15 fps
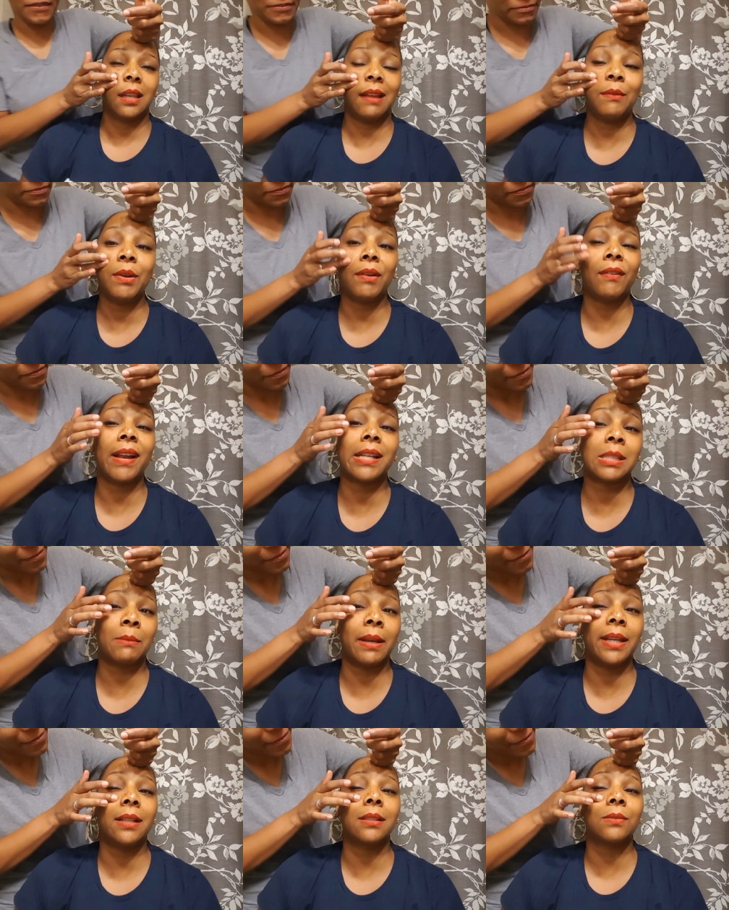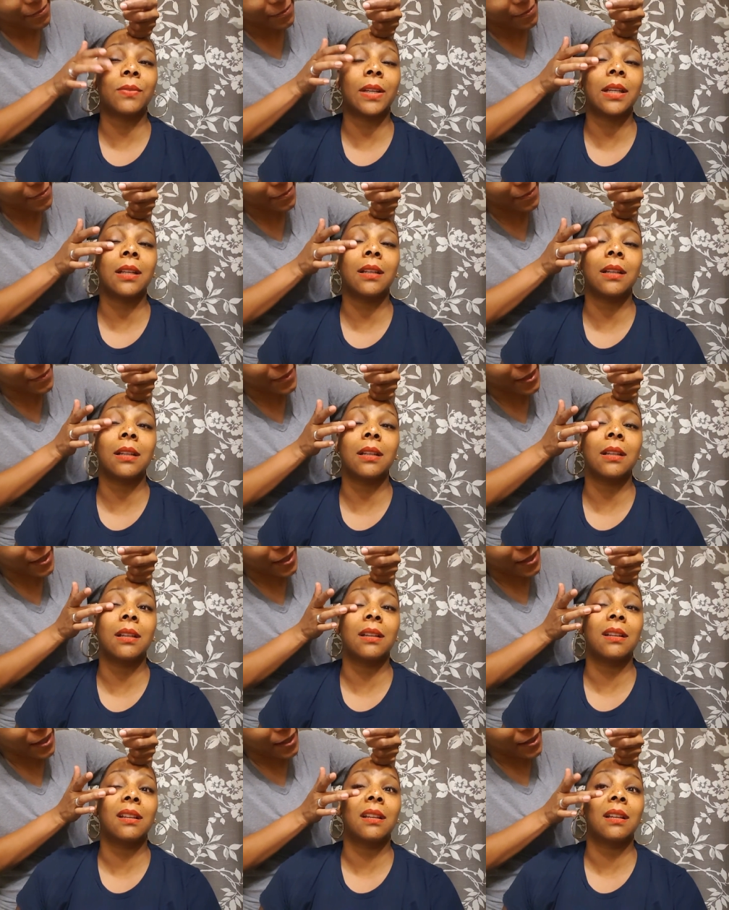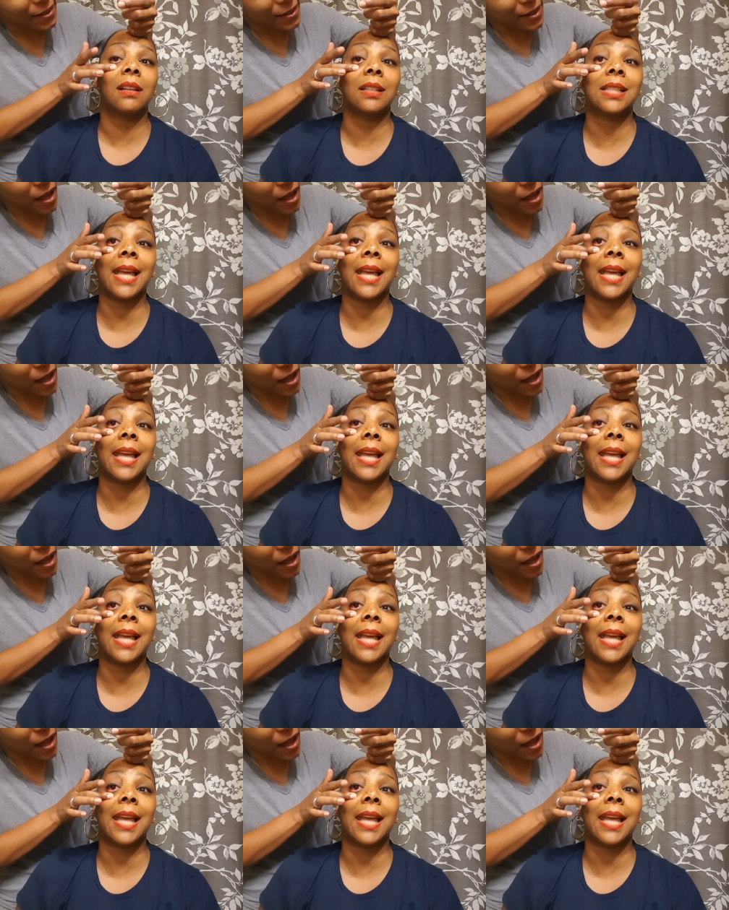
Have you ever had somebody else fucking attack?